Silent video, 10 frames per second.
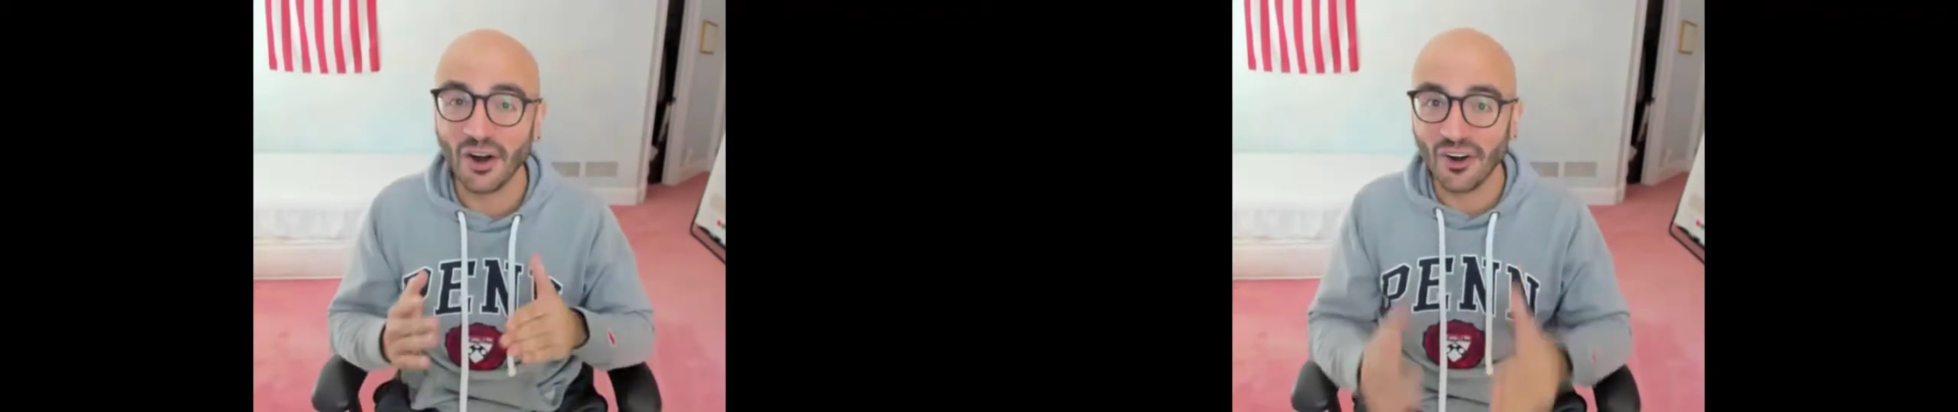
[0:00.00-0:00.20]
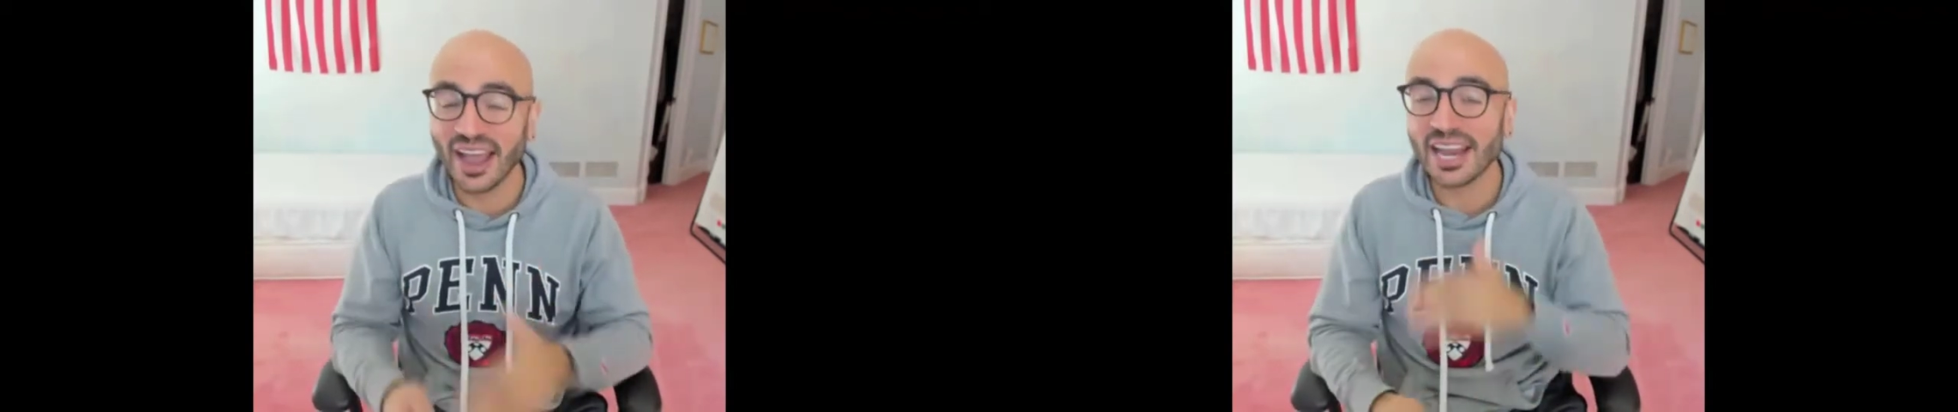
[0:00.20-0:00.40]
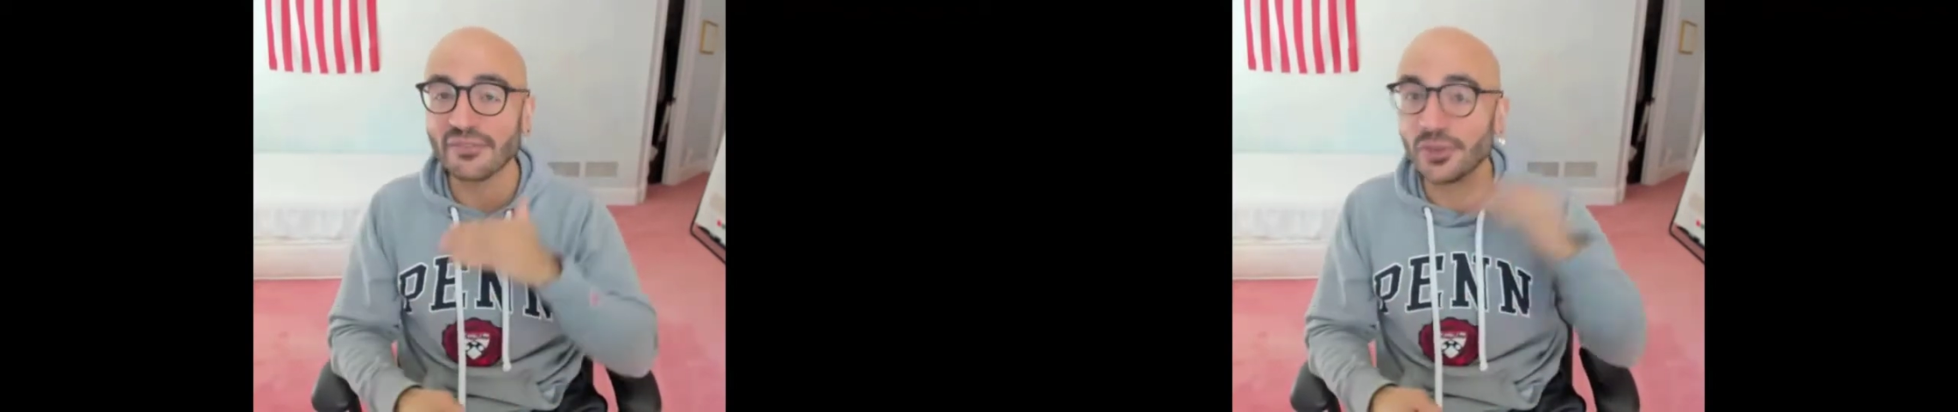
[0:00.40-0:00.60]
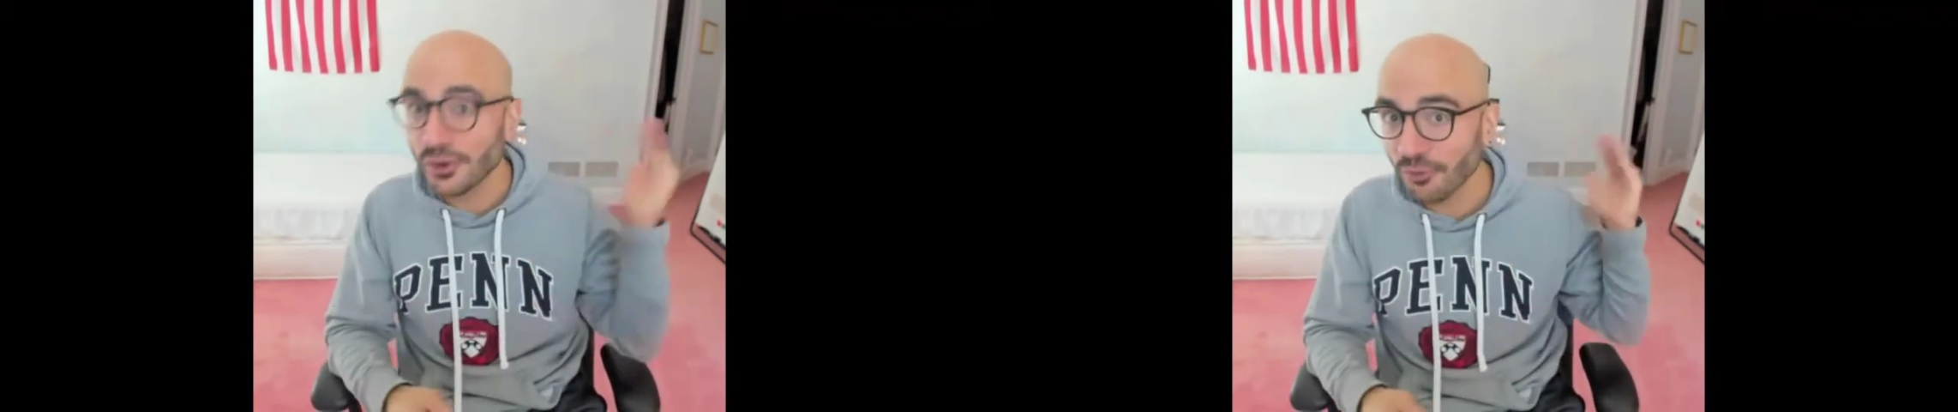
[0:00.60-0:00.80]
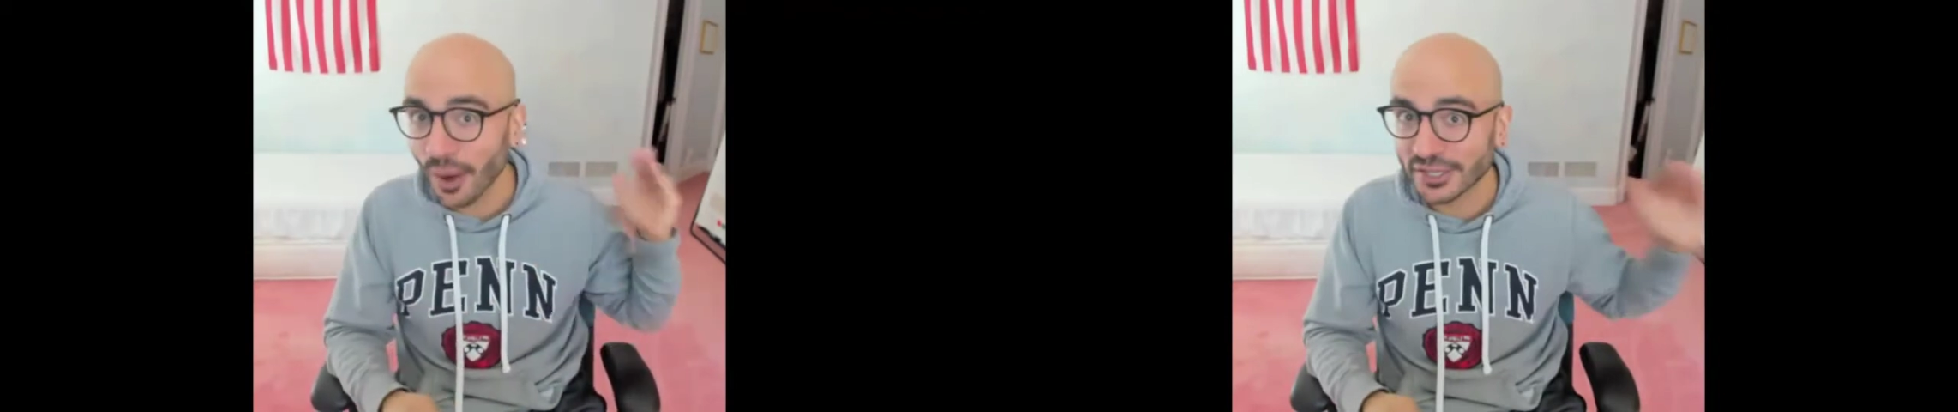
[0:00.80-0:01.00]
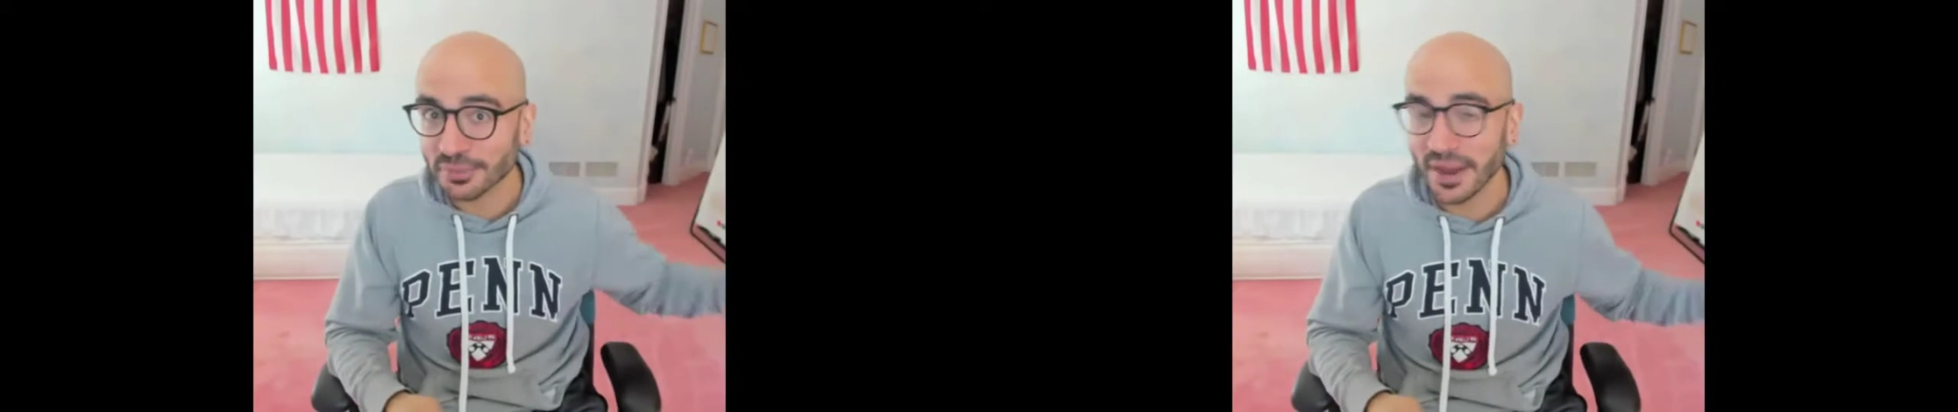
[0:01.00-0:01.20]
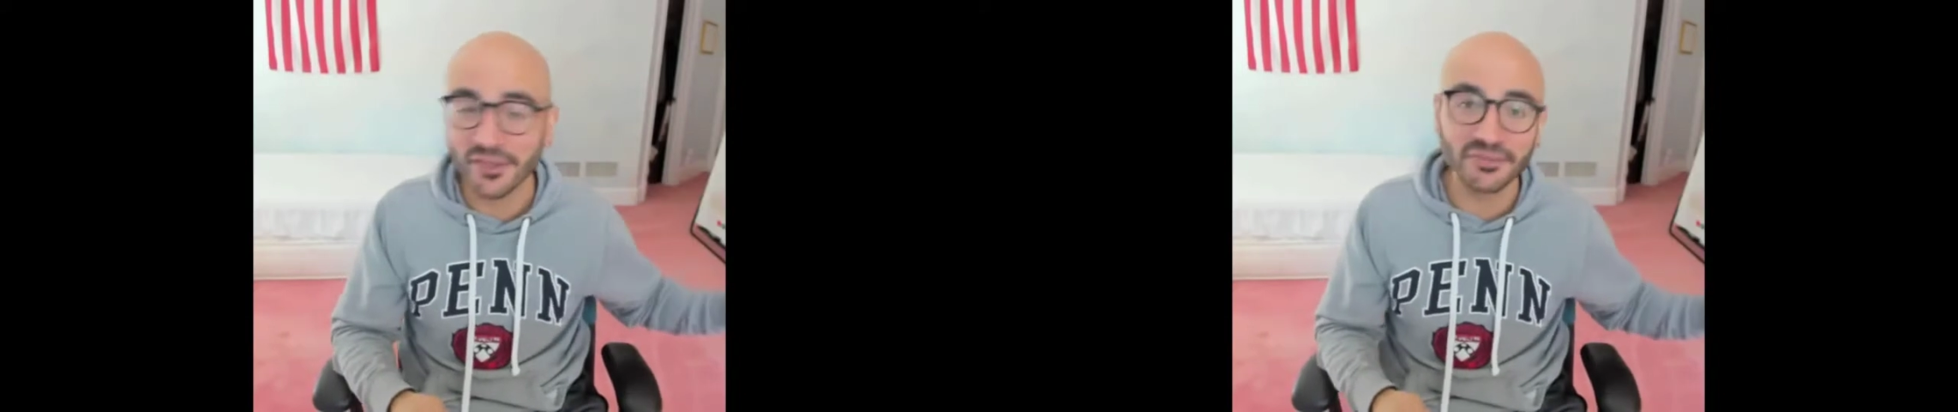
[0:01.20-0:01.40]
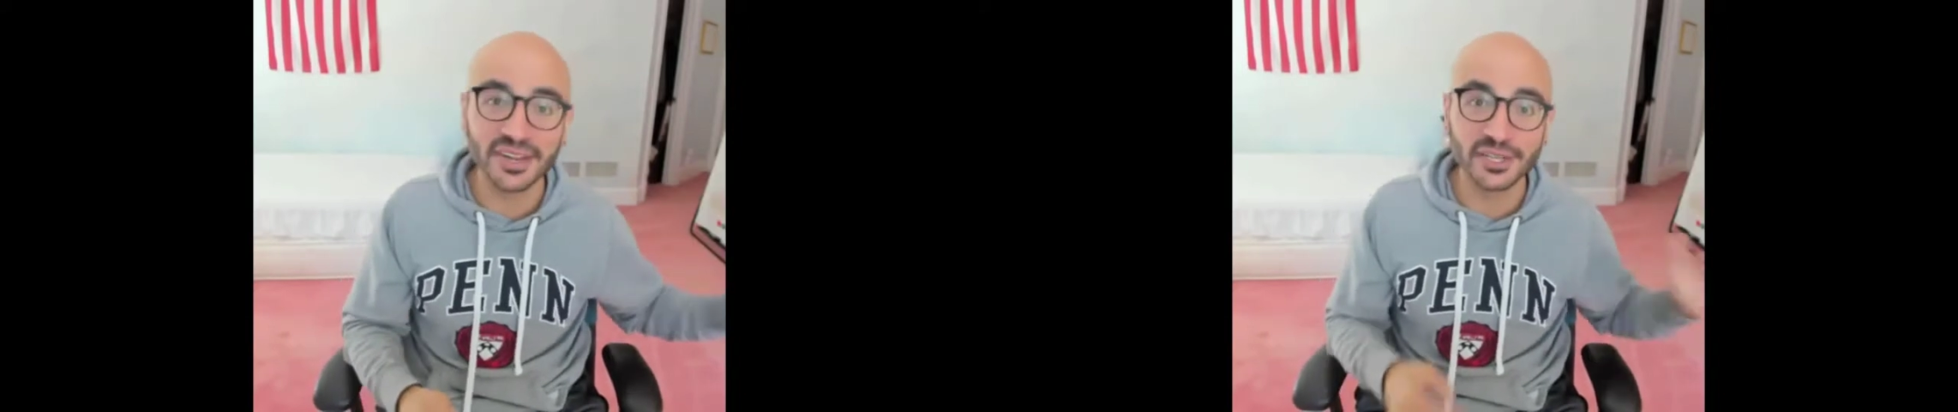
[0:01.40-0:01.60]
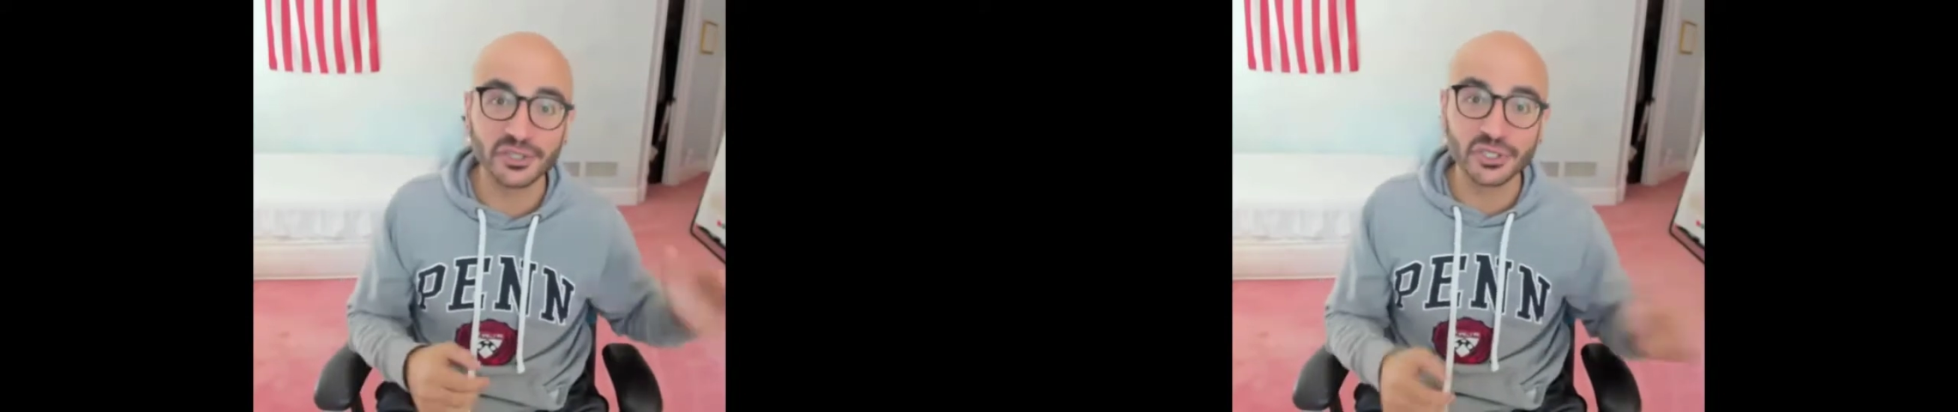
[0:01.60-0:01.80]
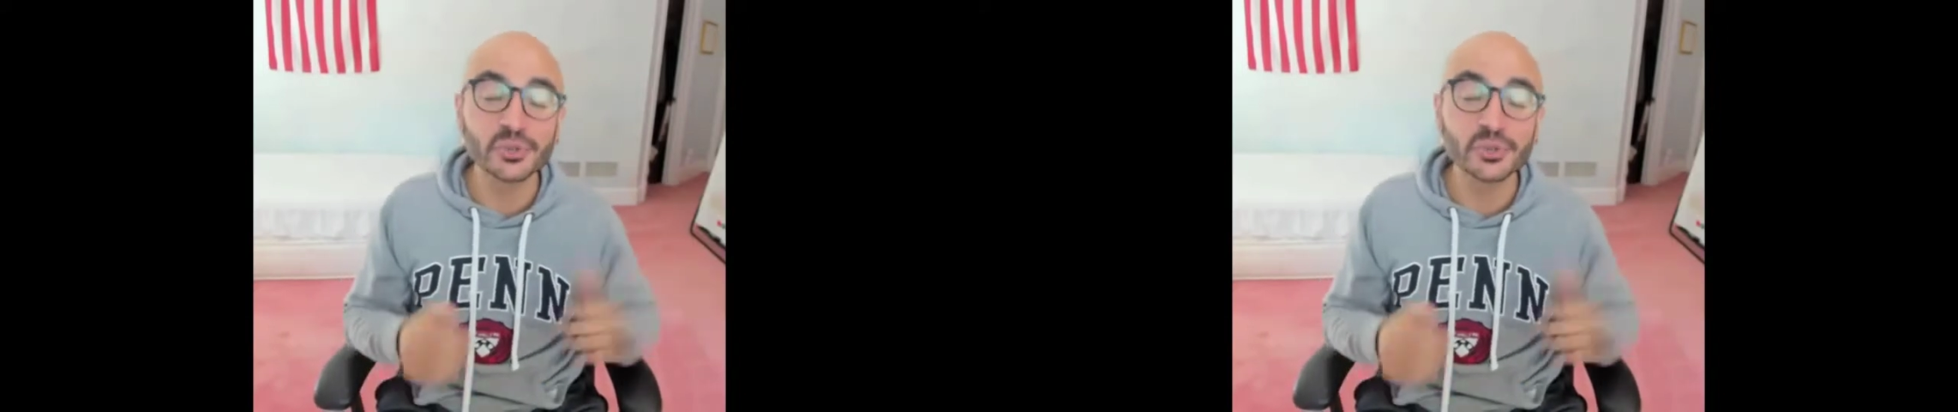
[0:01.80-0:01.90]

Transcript: All right, if you've watched my other videos,